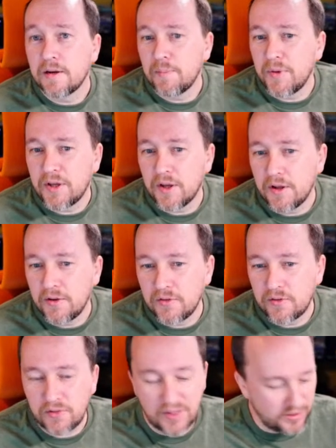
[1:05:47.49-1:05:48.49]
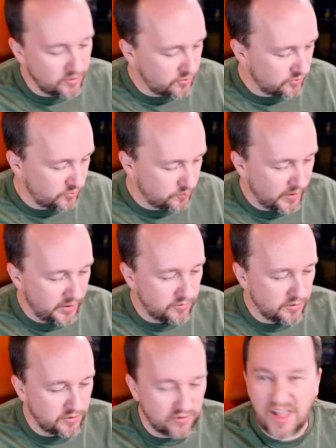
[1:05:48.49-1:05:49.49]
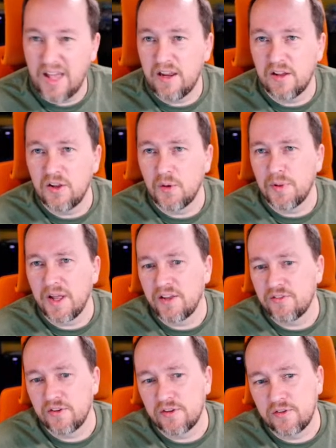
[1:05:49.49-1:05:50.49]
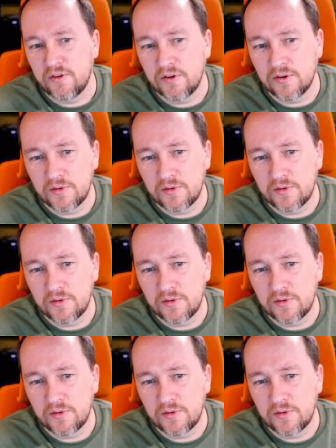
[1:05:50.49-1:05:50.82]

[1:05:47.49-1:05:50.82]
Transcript: because then you're just basically just adding a little plastic to